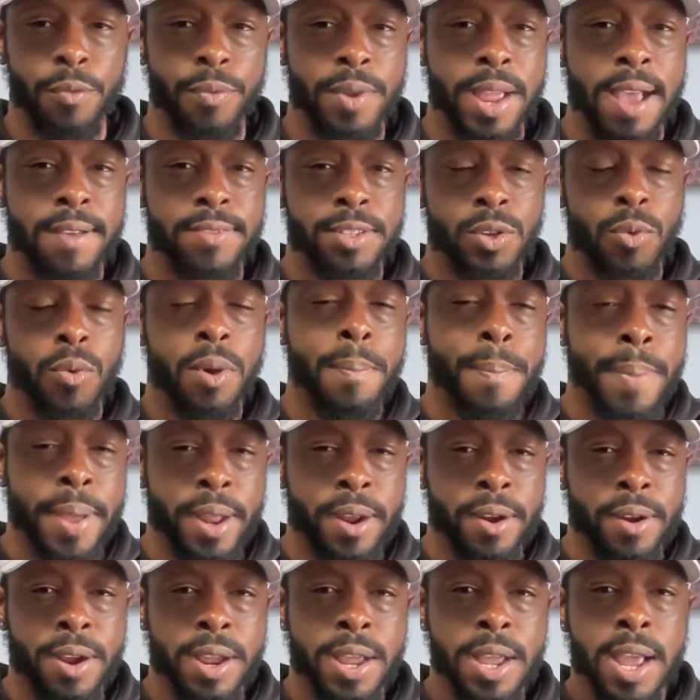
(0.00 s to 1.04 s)
If we have someone
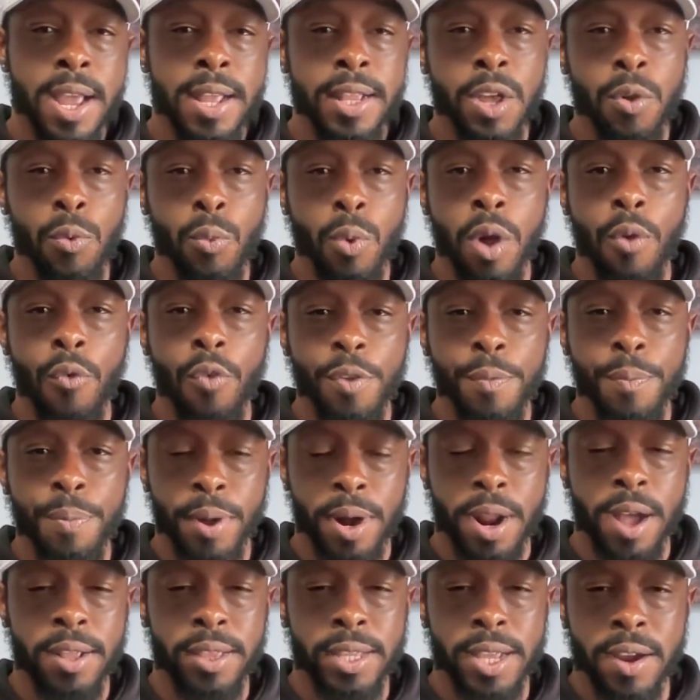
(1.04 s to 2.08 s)
better than what we
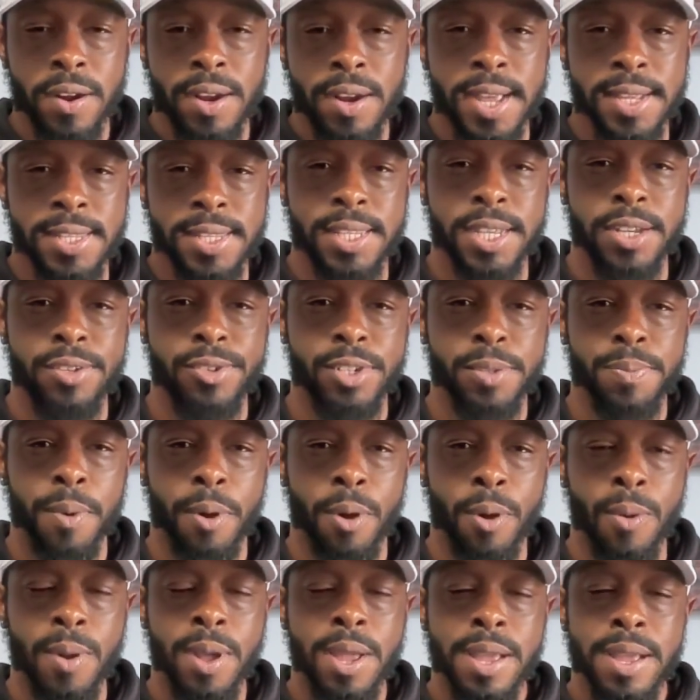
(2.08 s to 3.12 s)
put out there in that Citrus
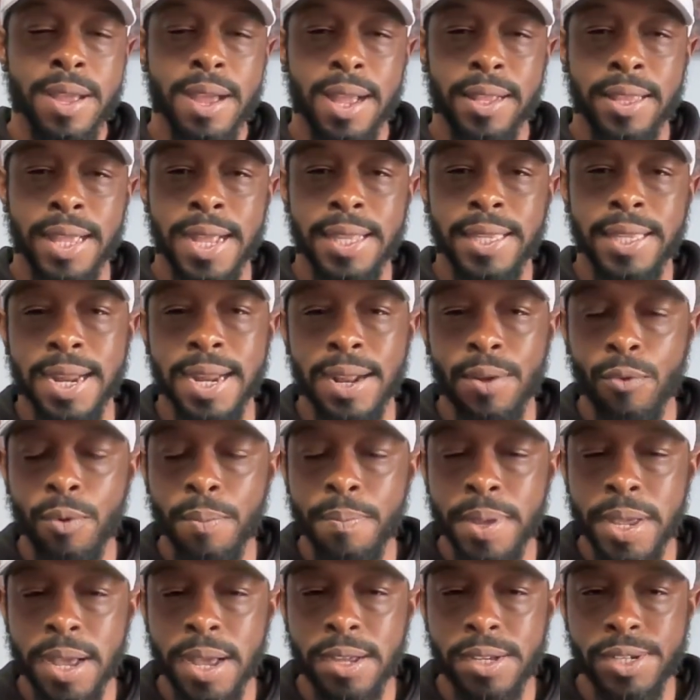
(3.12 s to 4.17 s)
Bowl, I think that it would
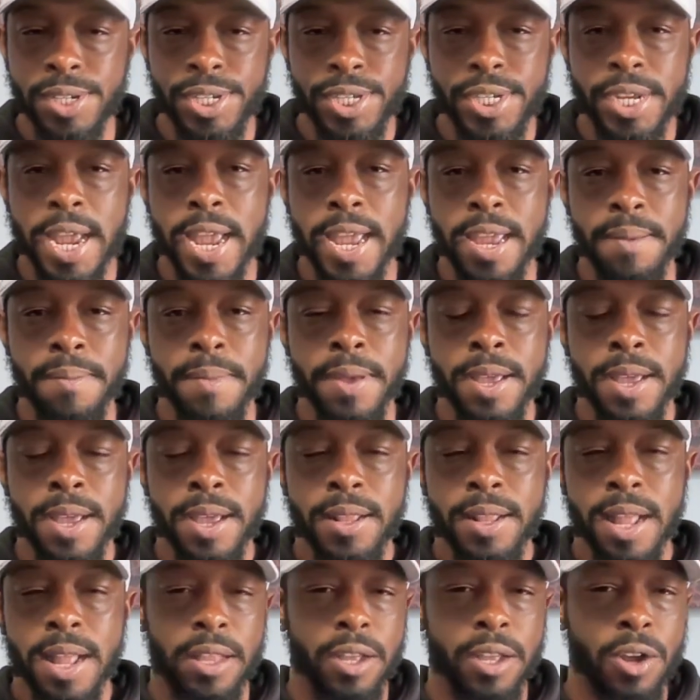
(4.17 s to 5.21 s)
be a shame
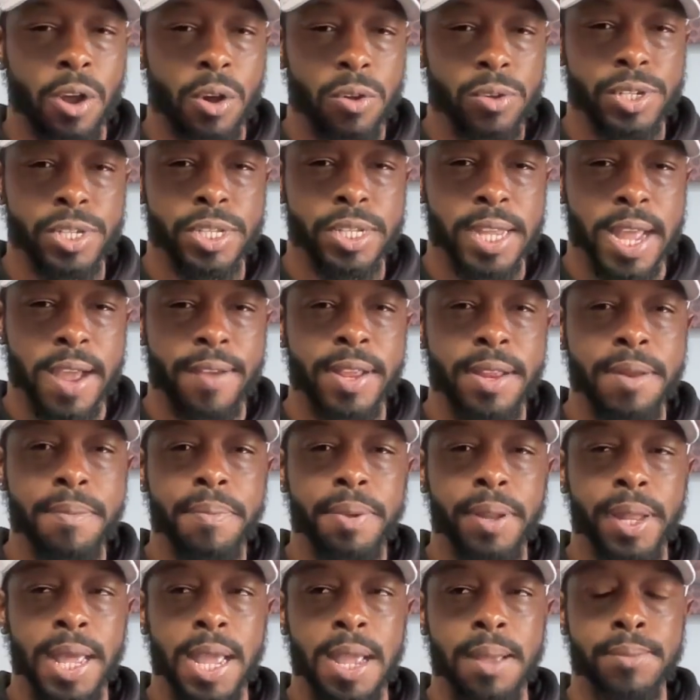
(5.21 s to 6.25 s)
that the coaching staff didn't
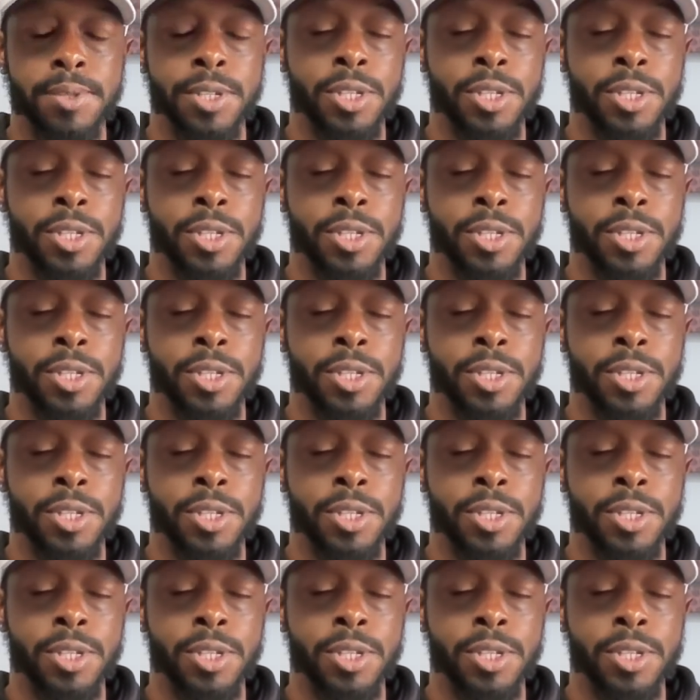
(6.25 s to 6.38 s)
play him.